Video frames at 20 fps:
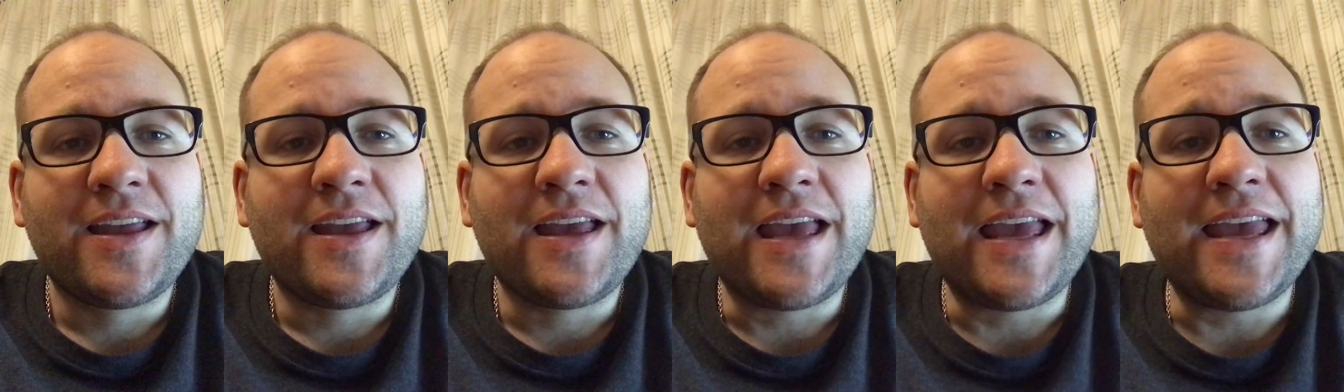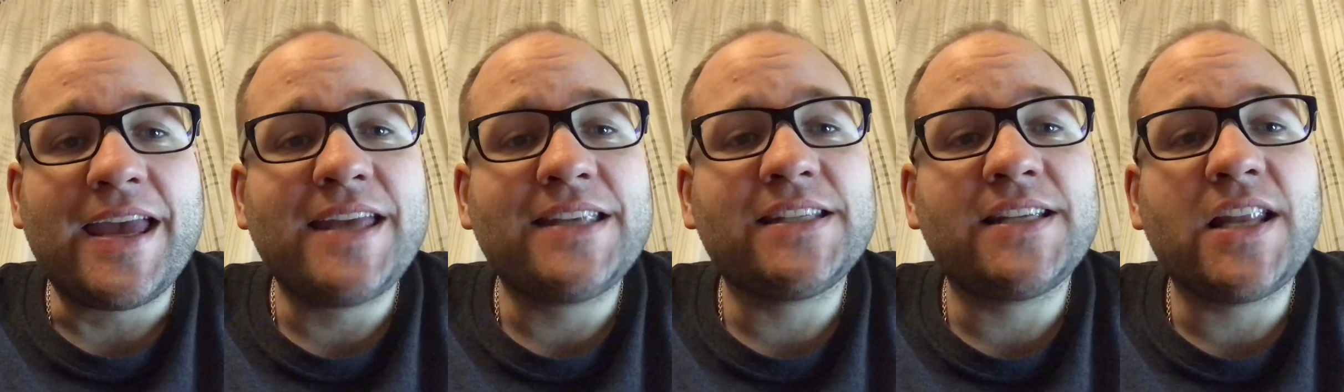
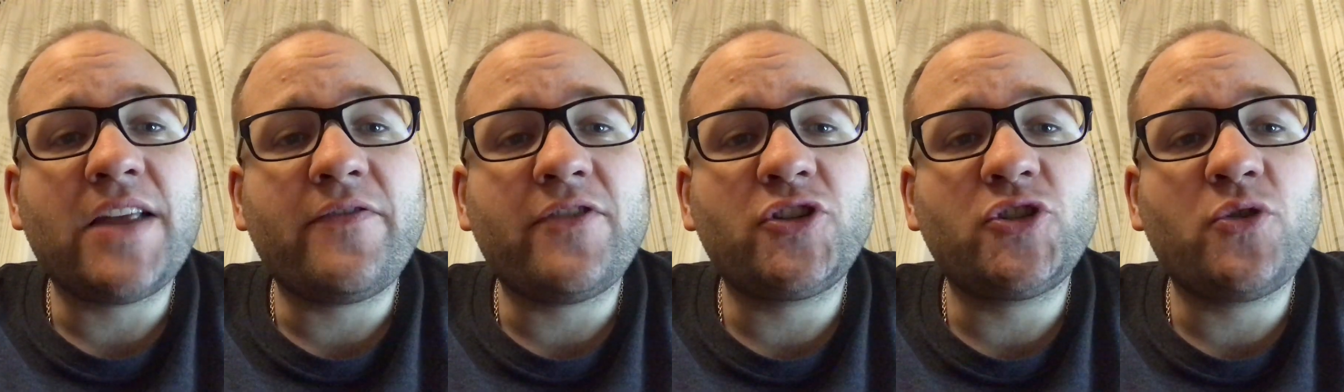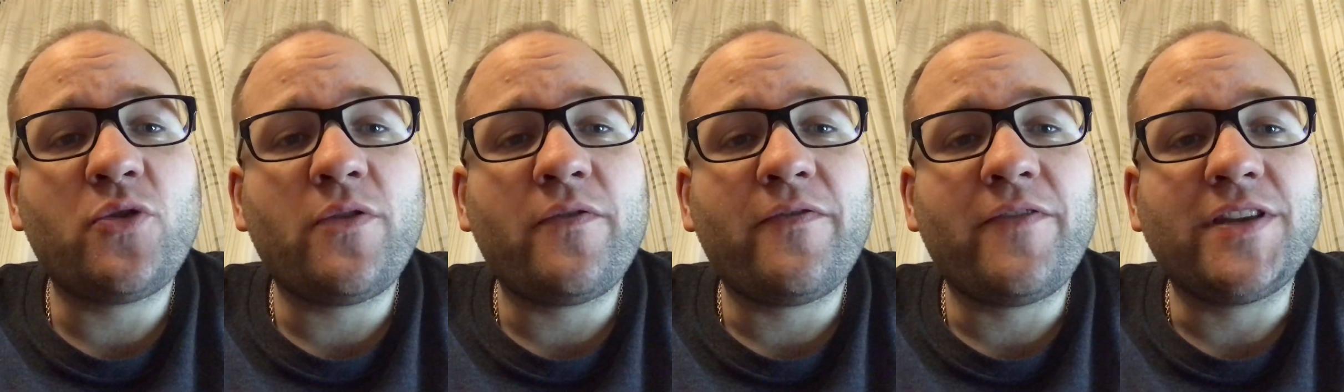Here's another
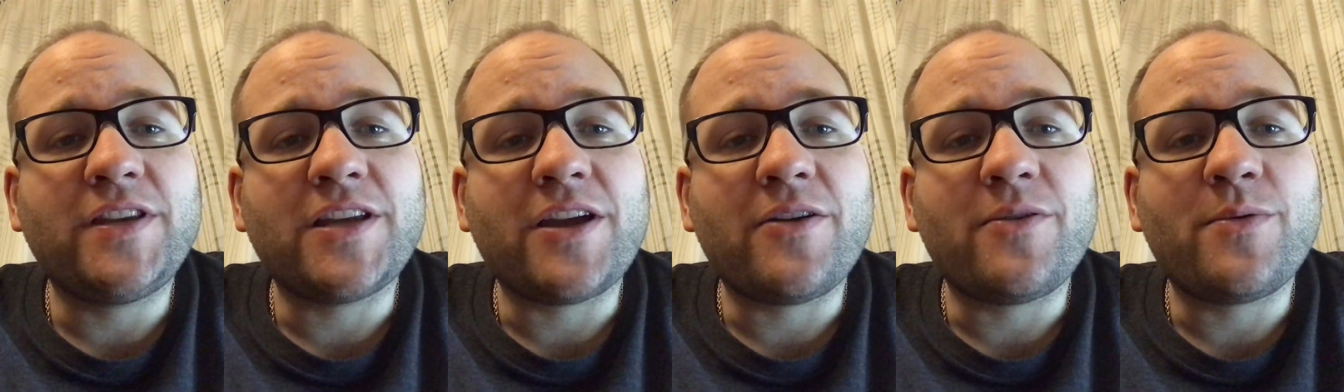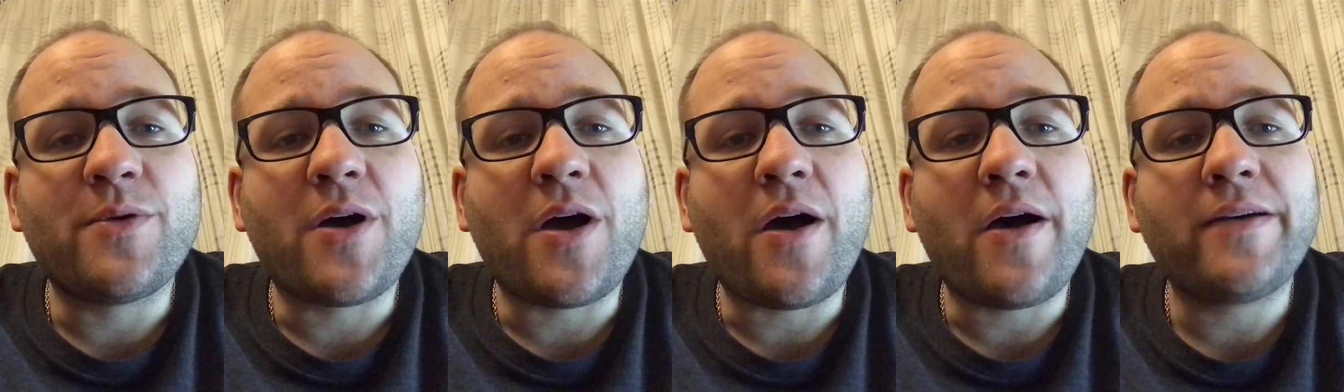short video
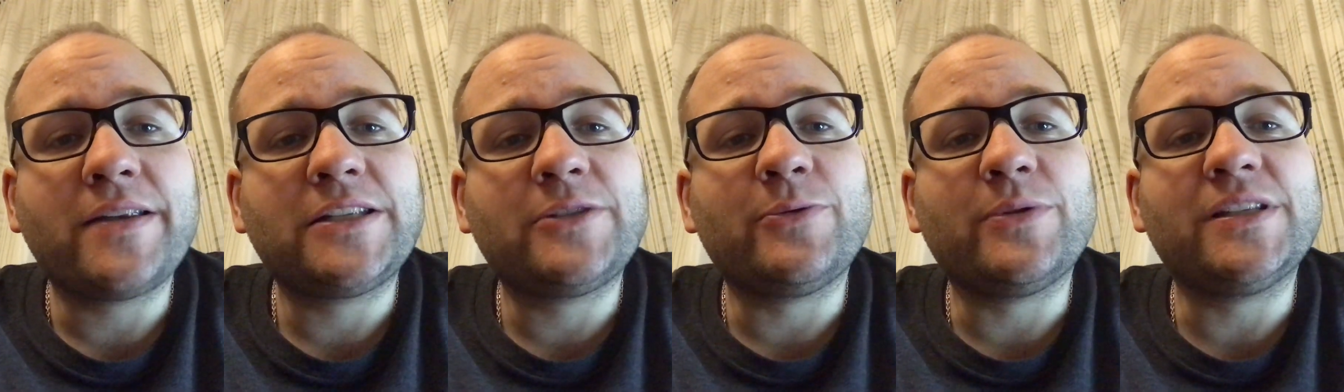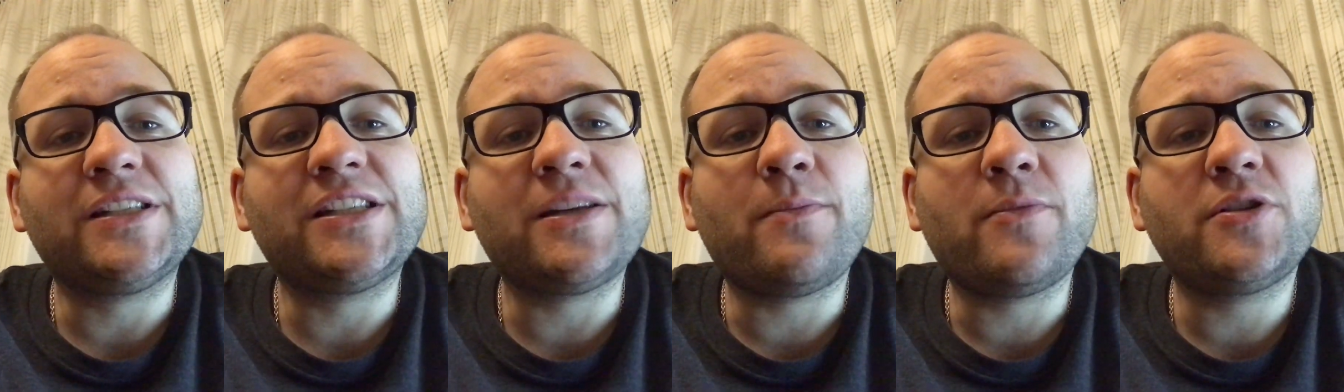answering
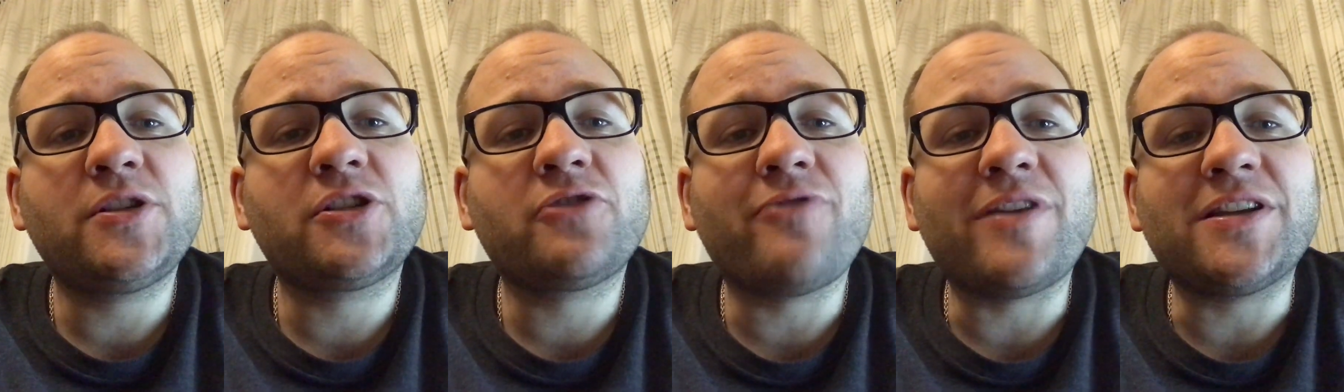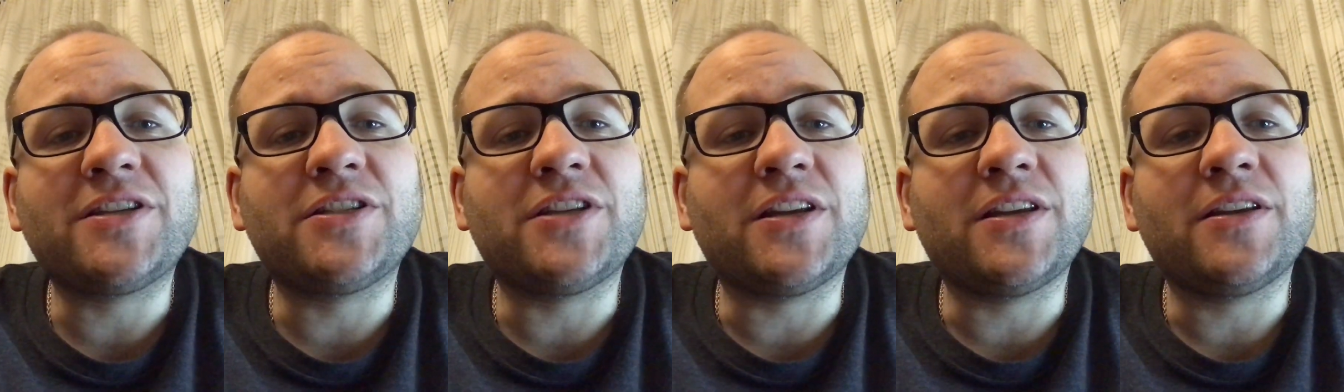someone's
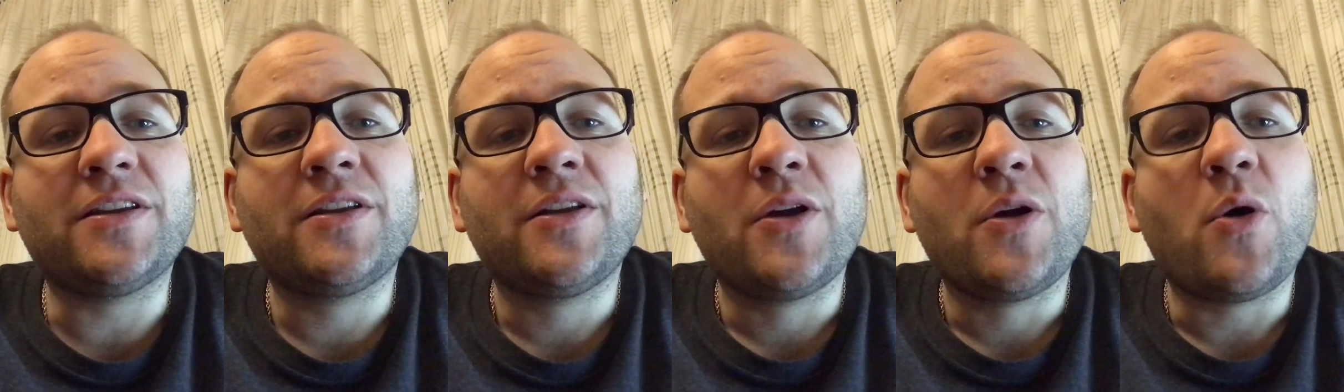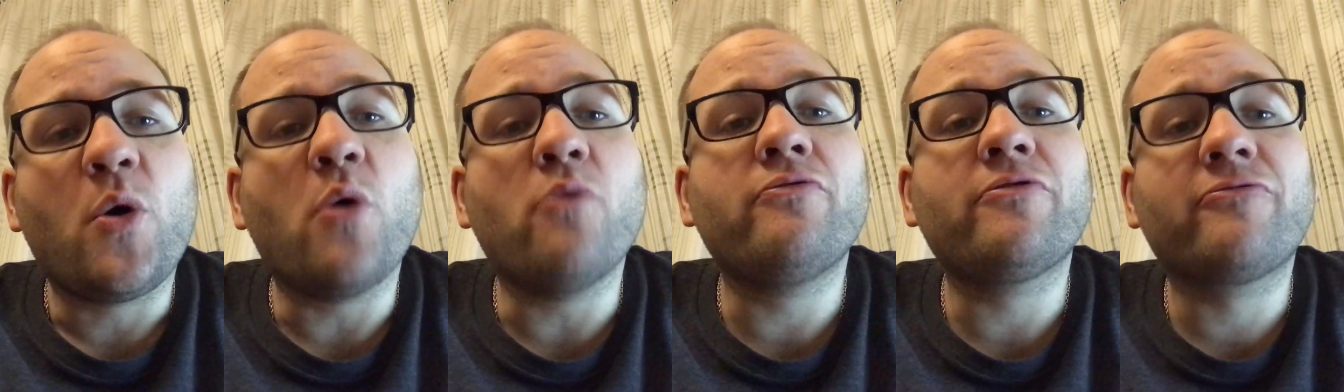question
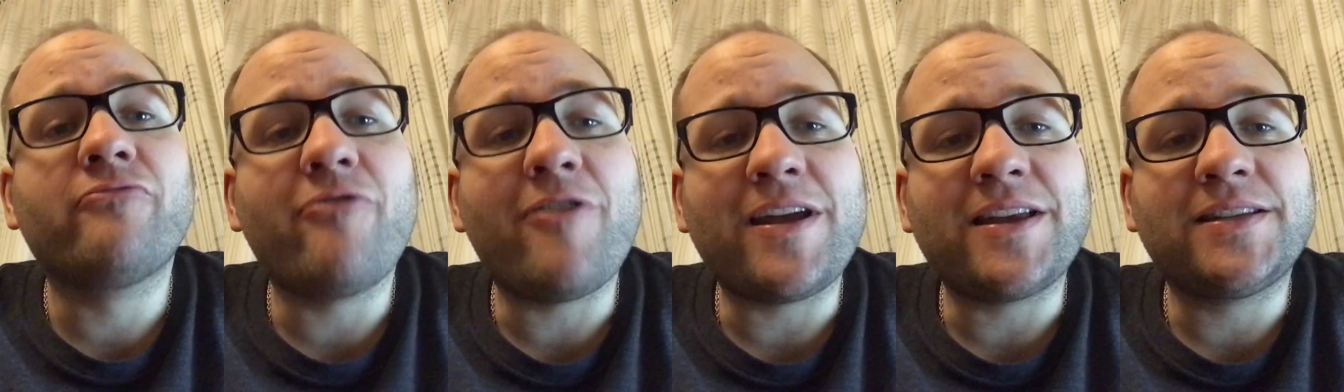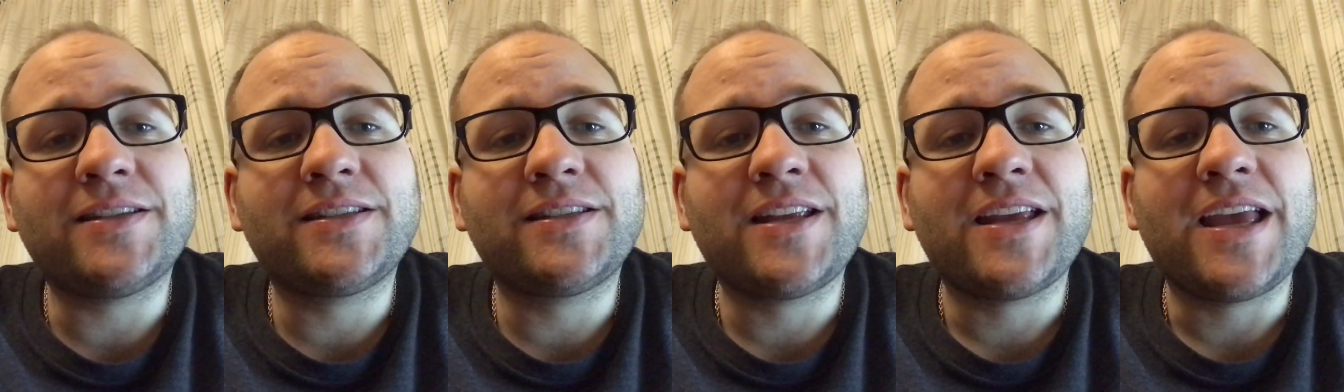or
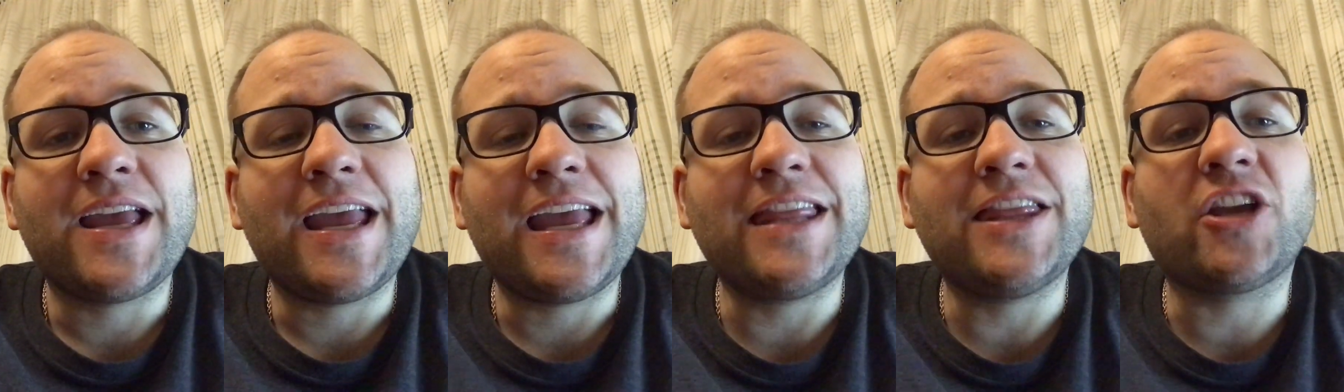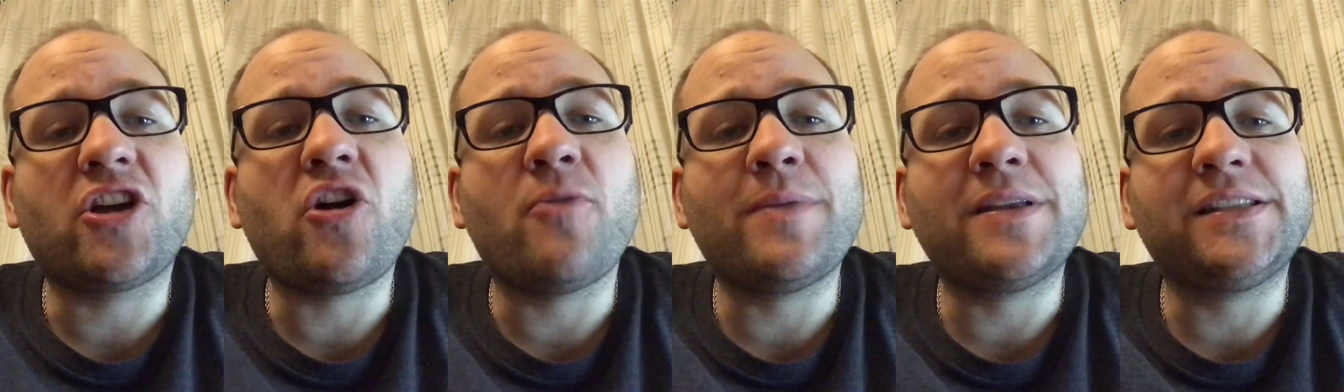request in the
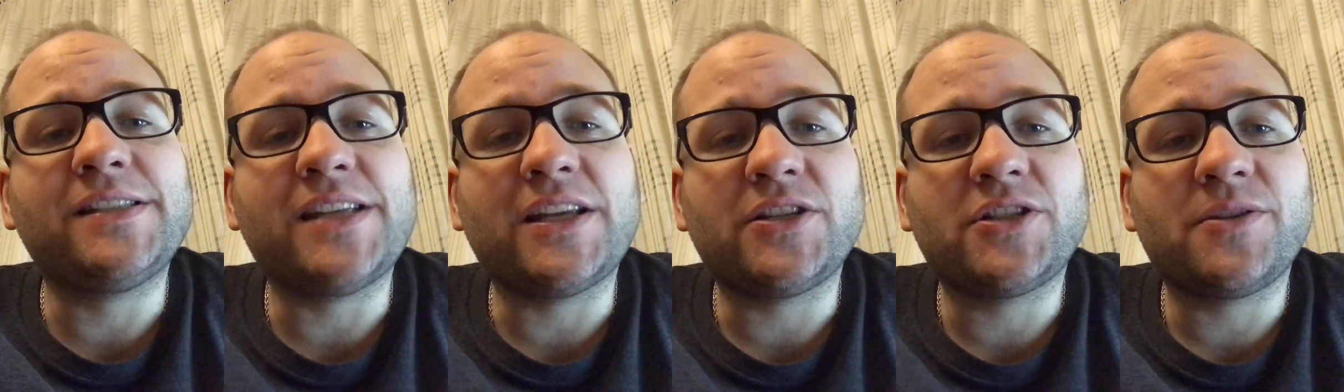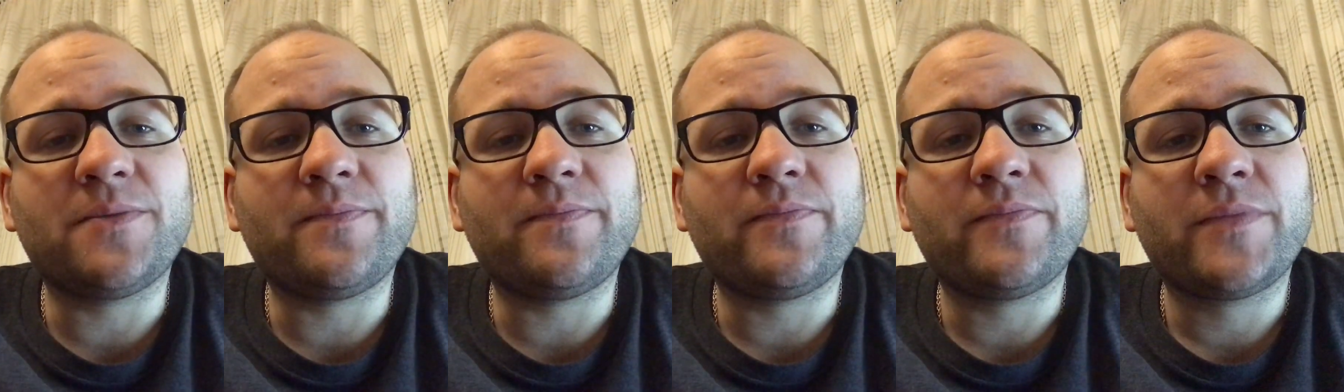comment
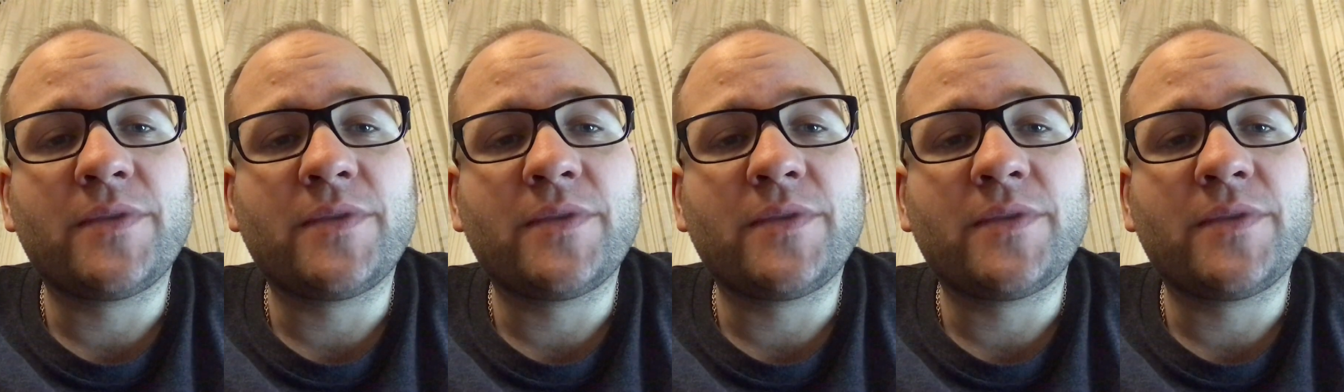section.